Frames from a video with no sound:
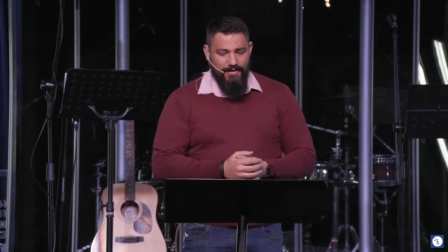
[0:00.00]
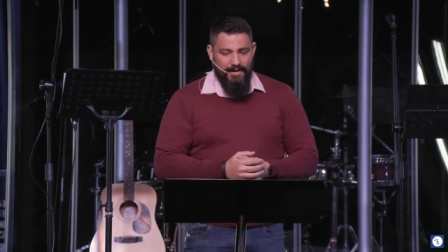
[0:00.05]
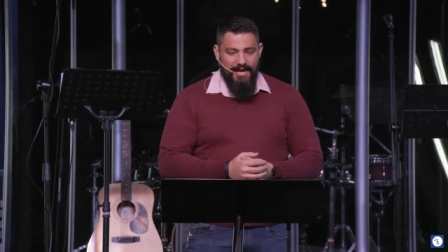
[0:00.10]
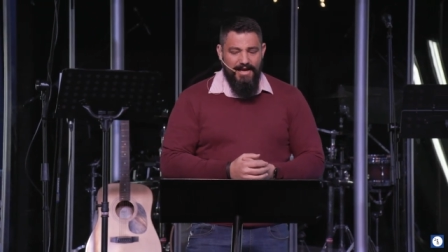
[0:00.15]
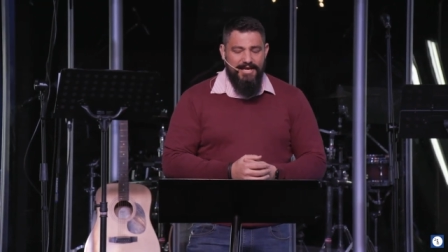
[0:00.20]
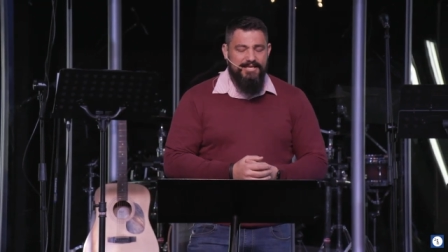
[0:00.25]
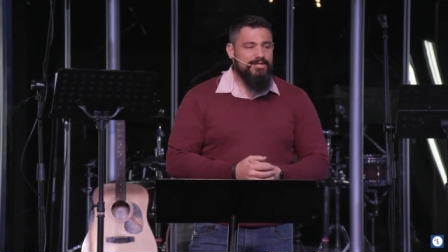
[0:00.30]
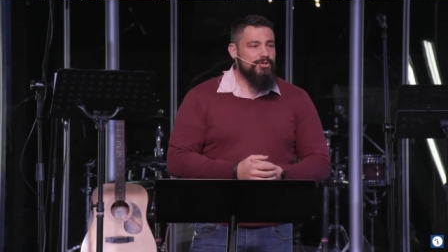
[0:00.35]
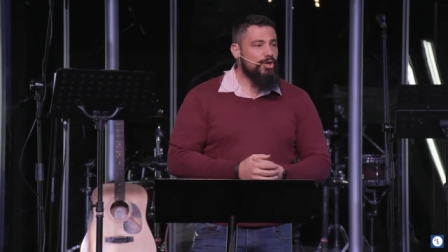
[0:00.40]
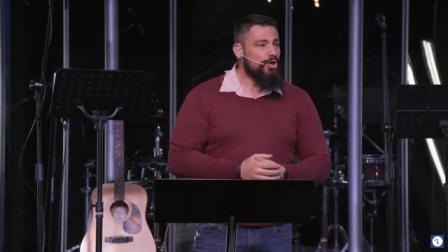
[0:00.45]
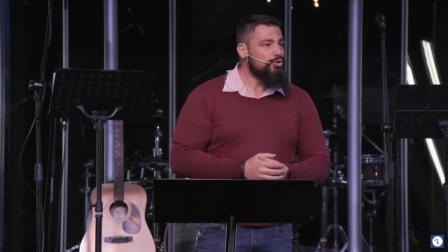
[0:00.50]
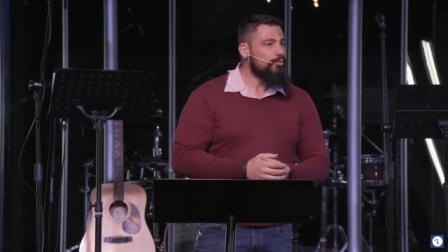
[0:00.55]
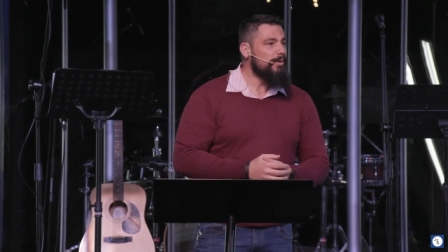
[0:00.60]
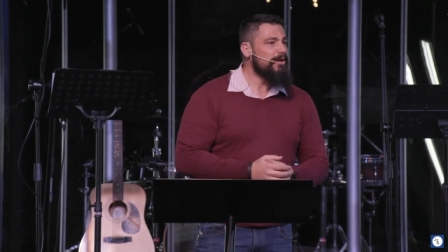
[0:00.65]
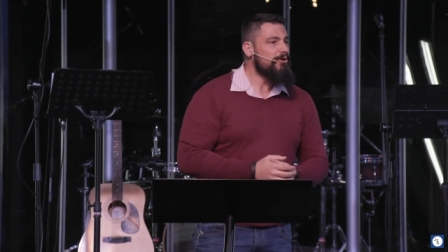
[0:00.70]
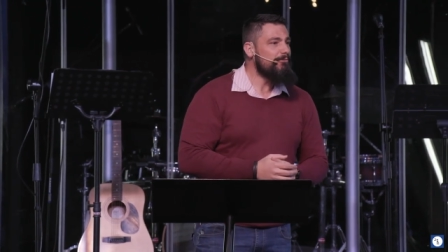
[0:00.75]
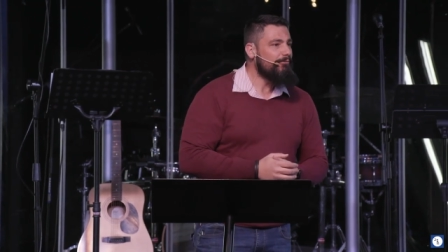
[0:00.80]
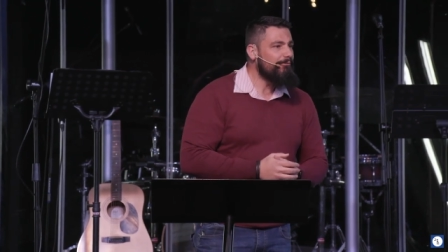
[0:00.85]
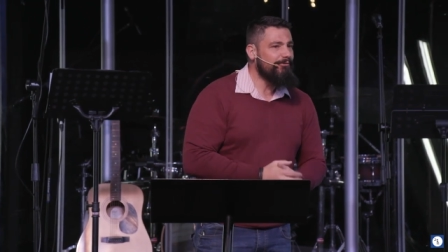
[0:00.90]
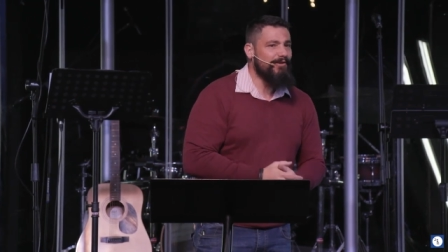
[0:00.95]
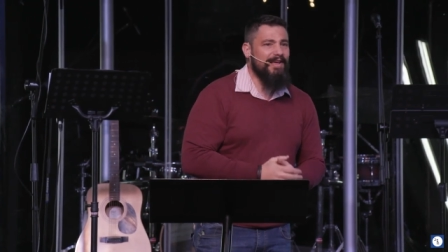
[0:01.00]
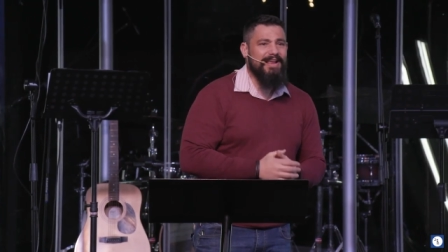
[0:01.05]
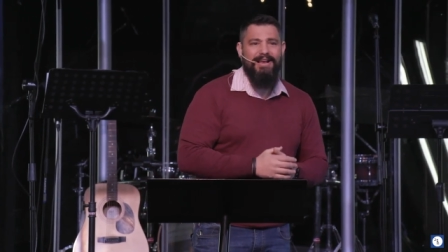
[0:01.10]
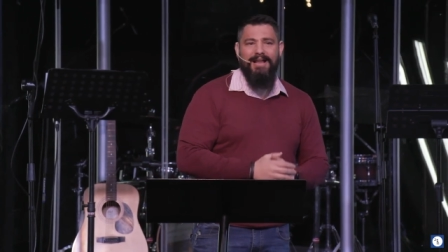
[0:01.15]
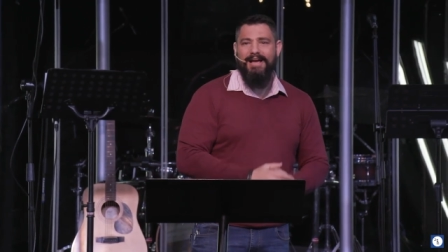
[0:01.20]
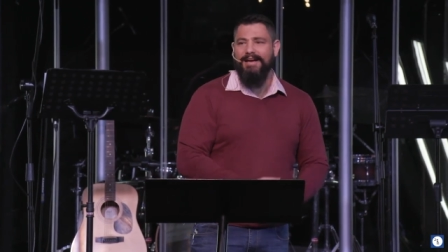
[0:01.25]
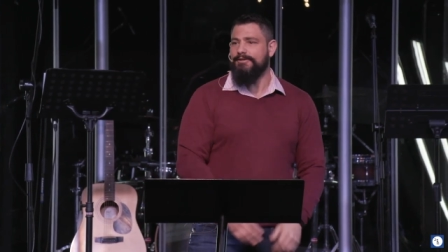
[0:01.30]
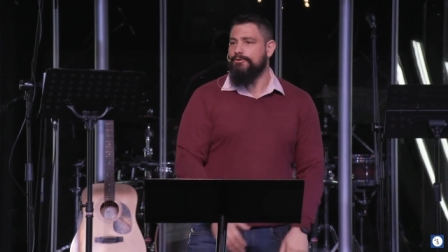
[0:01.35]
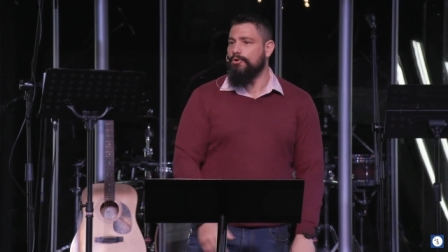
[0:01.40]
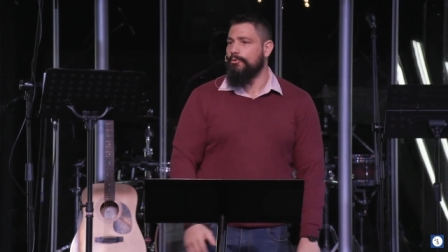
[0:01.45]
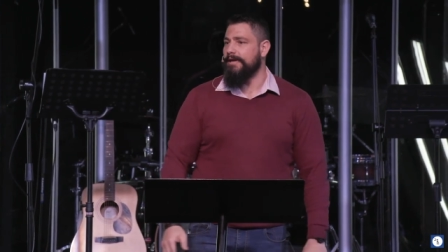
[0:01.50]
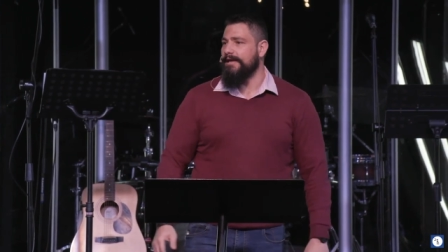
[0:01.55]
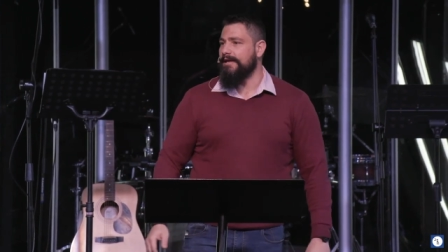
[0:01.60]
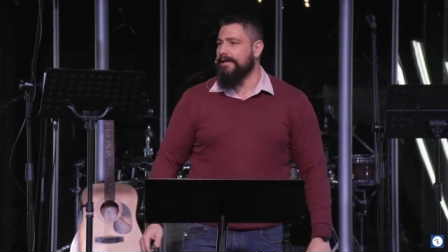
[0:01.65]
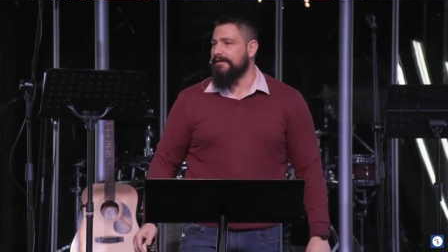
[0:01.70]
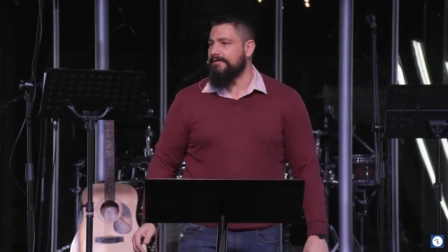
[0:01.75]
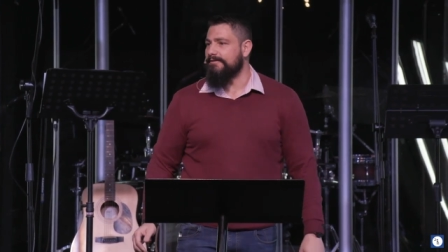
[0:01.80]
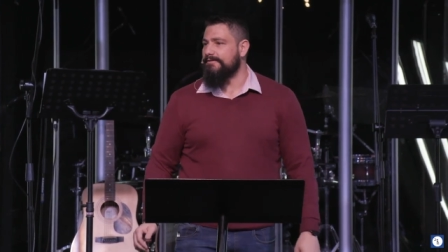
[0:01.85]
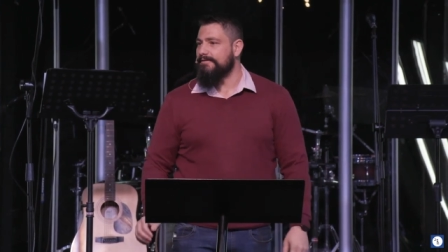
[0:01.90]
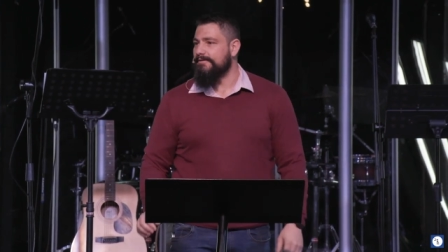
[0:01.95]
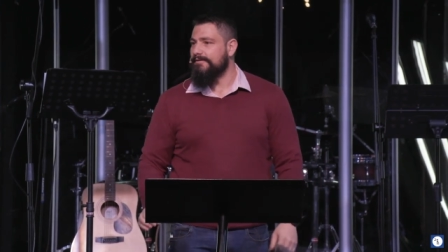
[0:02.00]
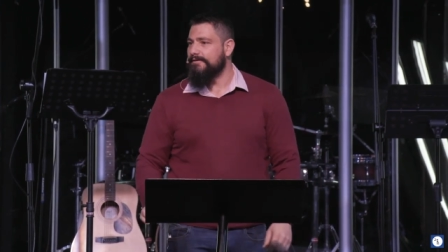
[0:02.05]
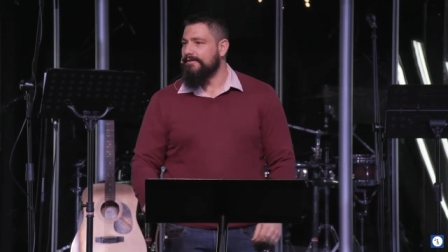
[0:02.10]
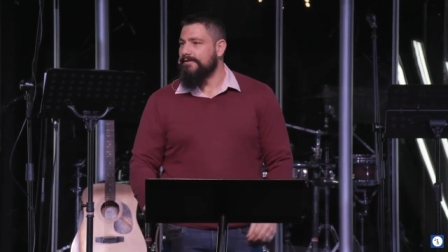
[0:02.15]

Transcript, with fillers: It's not when you feel like doing it.